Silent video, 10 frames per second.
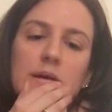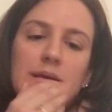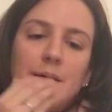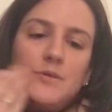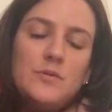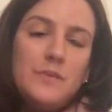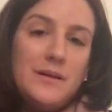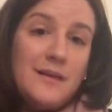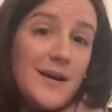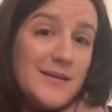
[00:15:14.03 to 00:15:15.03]
Neptune
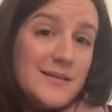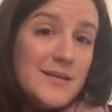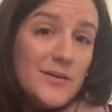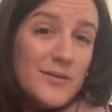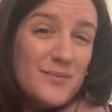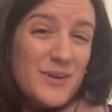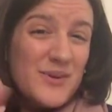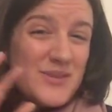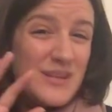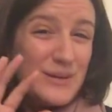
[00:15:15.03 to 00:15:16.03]
being the ideal, but
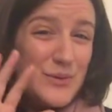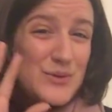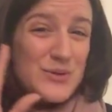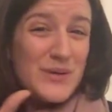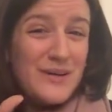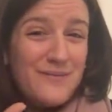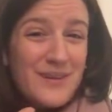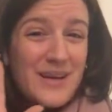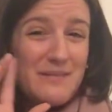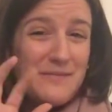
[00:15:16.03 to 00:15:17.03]
also the illusory,
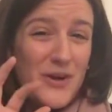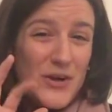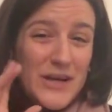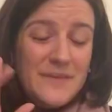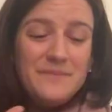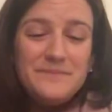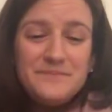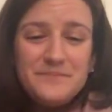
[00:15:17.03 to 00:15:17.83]
kind of foggy,